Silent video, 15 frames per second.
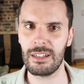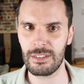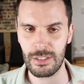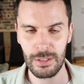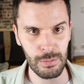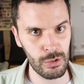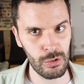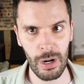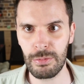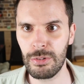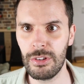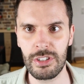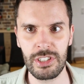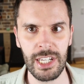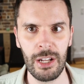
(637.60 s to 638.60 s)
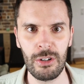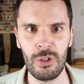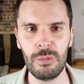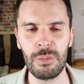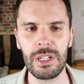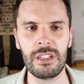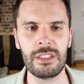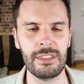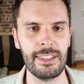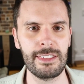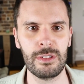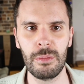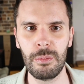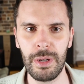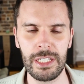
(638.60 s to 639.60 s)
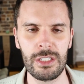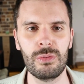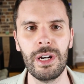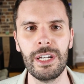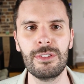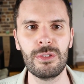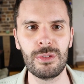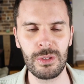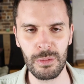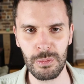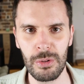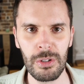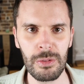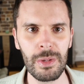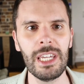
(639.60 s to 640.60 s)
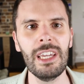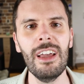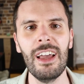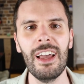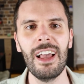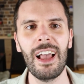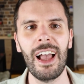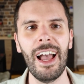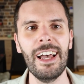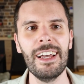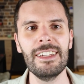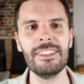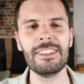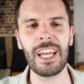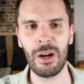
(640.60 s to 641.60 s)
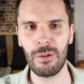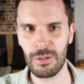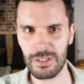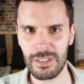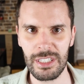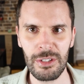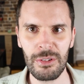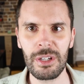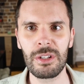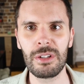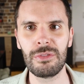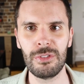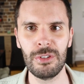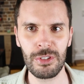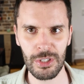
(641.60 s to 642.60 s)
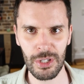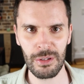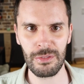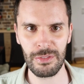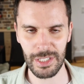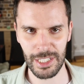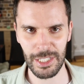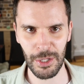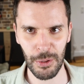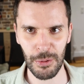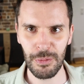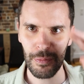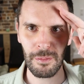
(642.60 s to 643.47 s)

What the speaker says: subscribe to the channel, because that's the best way to support me. And I will see you in a future video.